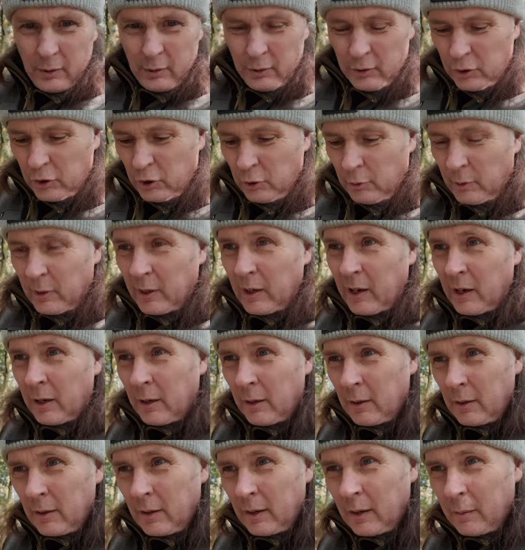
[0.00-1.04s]
sure
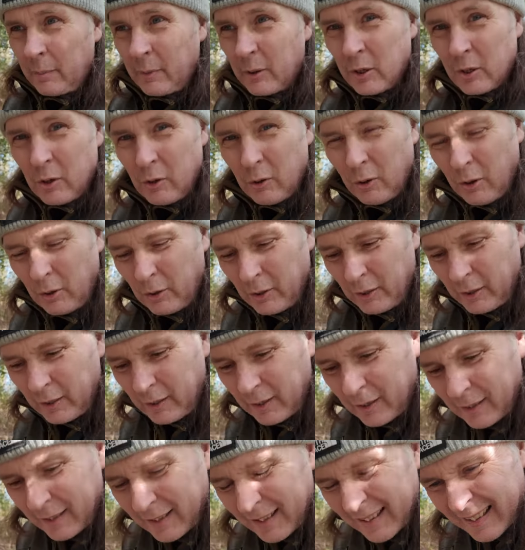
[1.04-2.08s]
how much longer
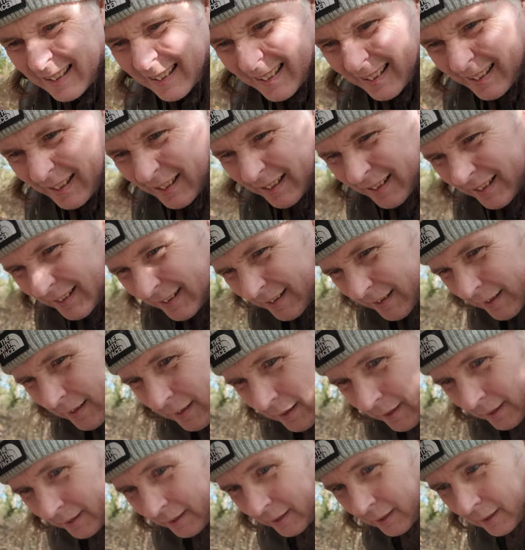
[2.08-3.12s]

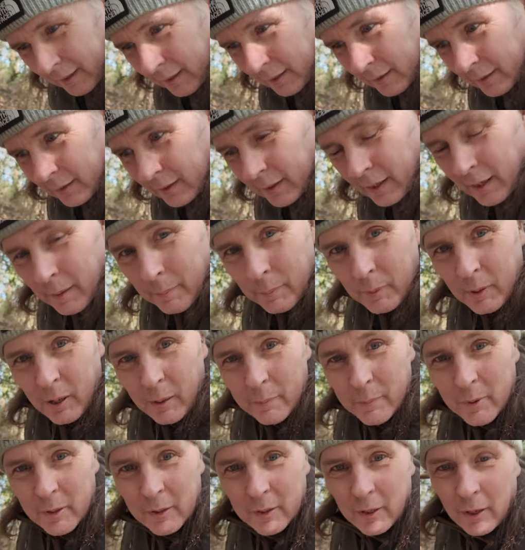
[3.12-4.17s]
I can keep
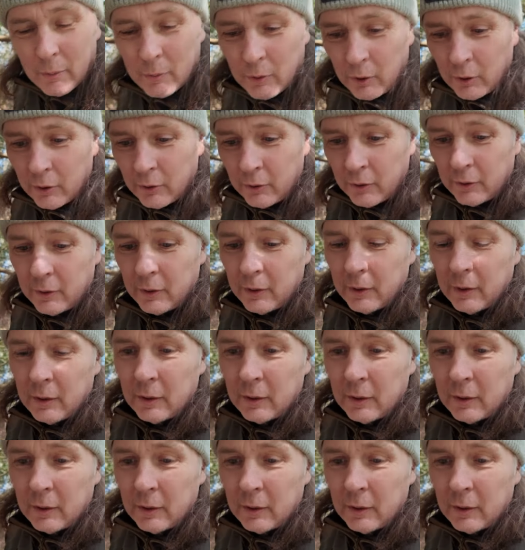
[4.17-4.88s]
coming down here.